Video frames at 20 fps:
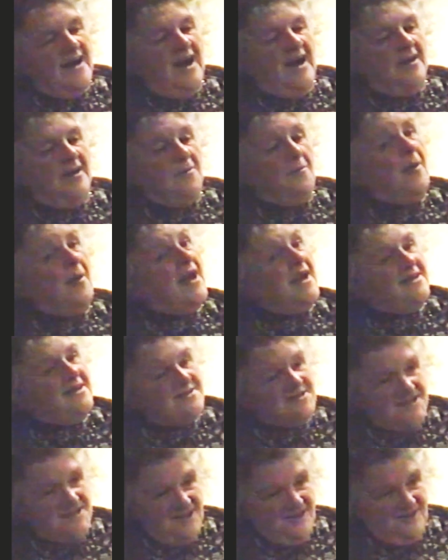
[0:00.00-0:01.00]
I'll
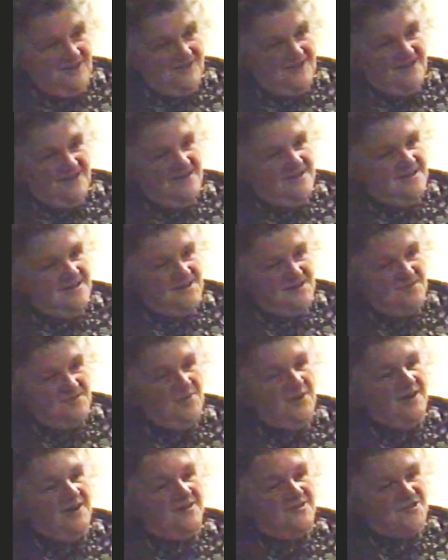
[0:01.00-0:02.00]
paint it as
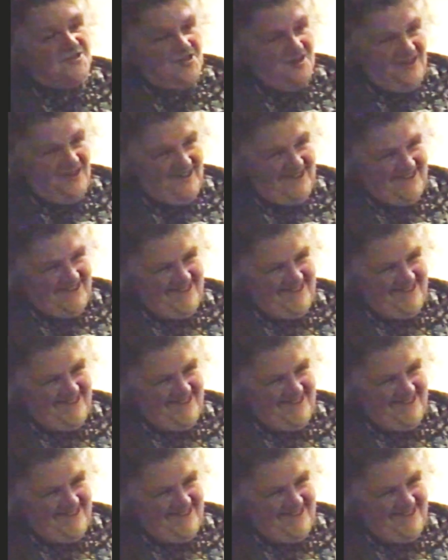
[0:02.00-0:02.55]
a picture.